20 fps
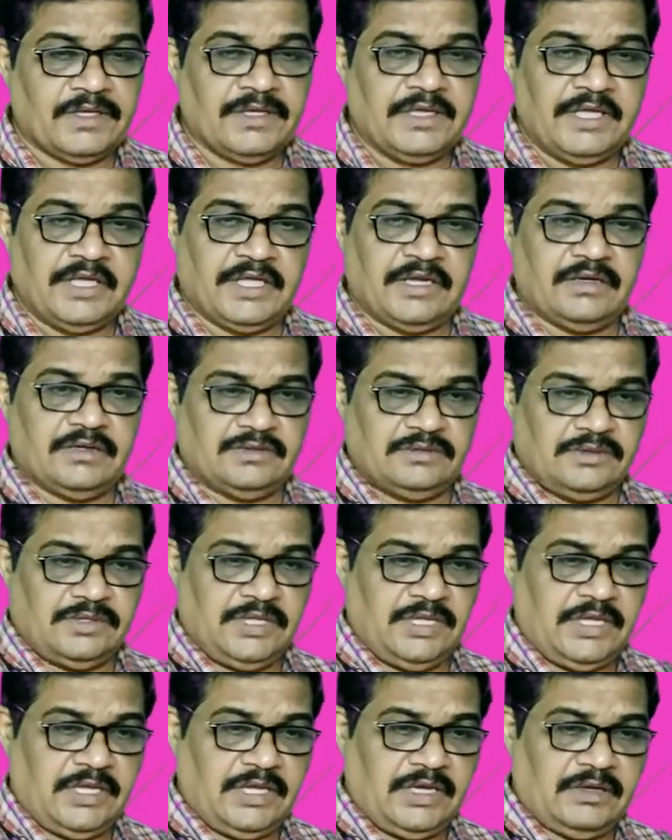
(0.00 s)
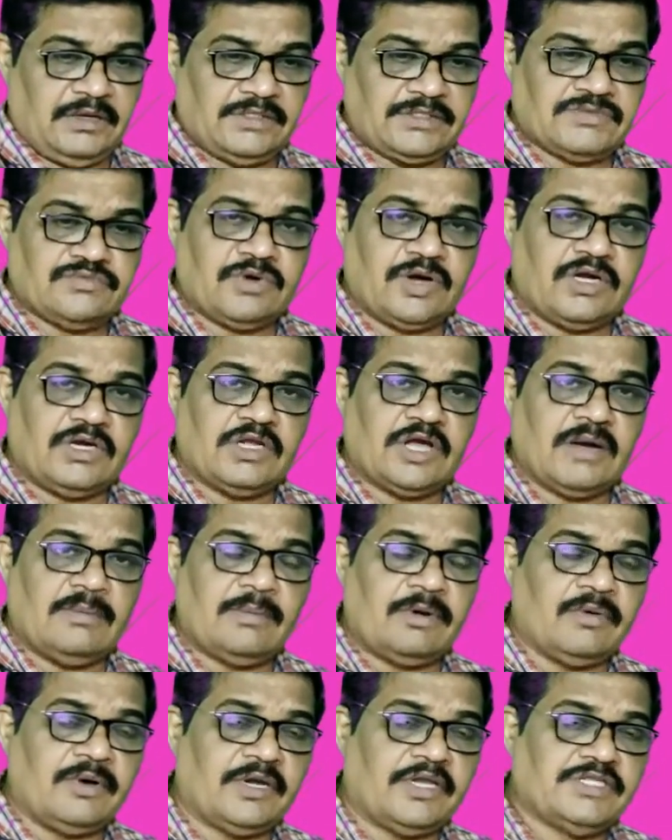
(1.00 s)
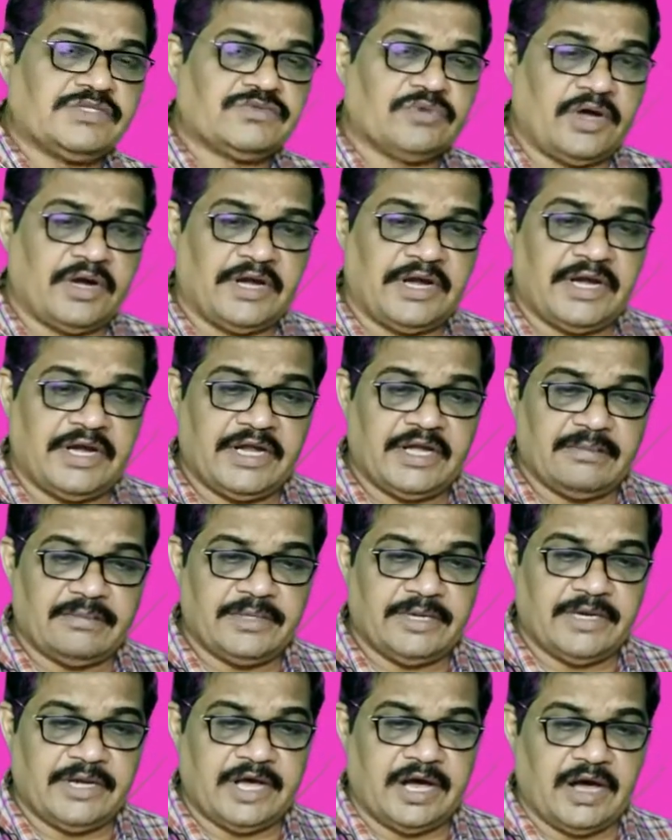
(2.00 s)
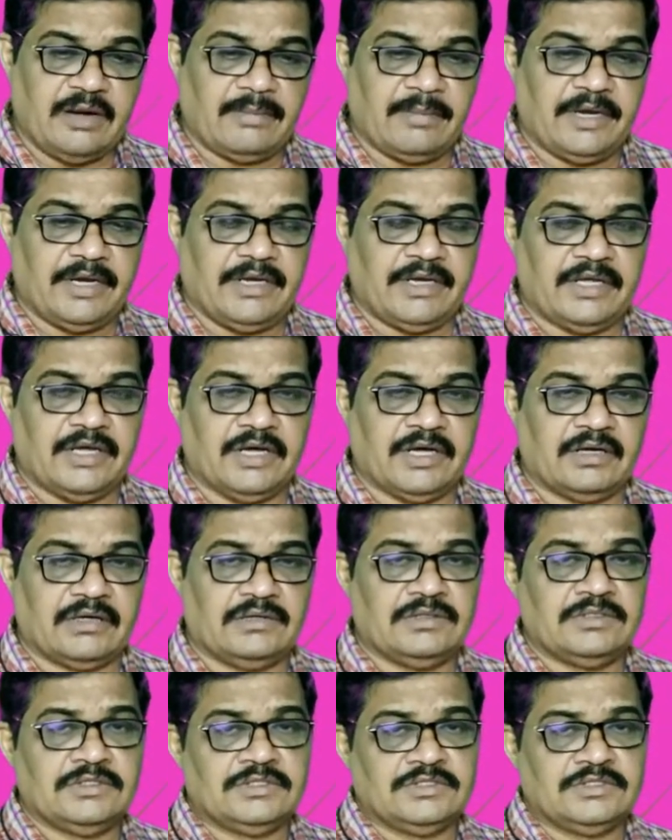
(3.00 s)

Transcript: Here A is 1, 1 is one end of the diameter.